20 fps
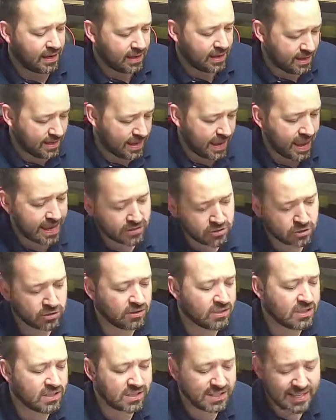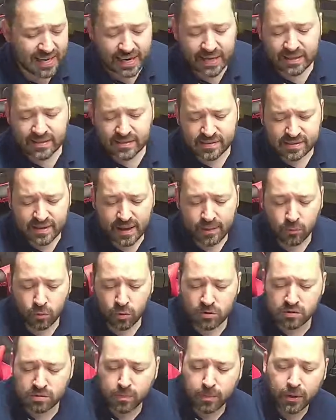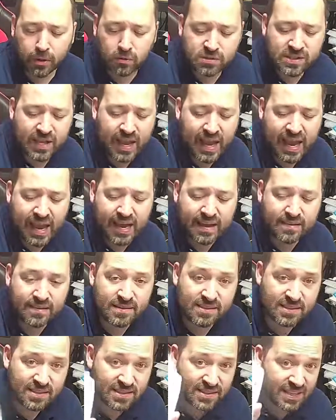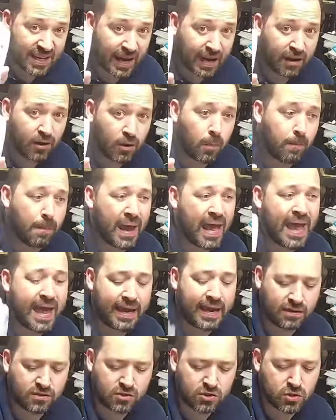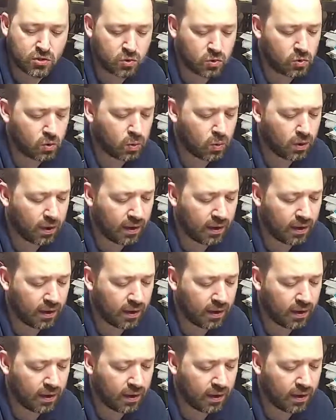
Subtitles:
actually states that we're supposed to add this entire bag to